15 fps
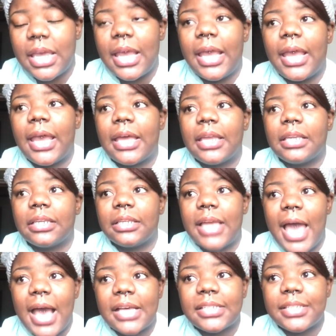and
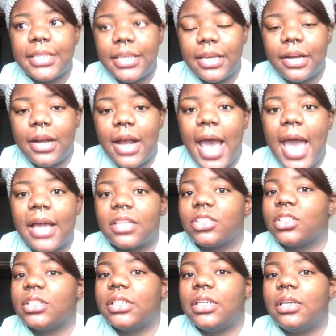last year I
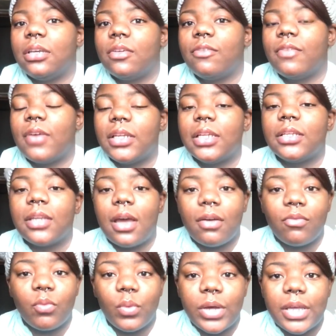actually fell in
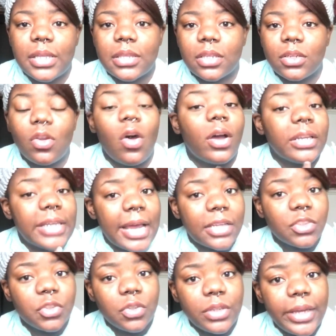love with long
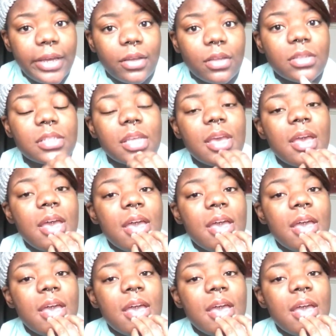natural nails.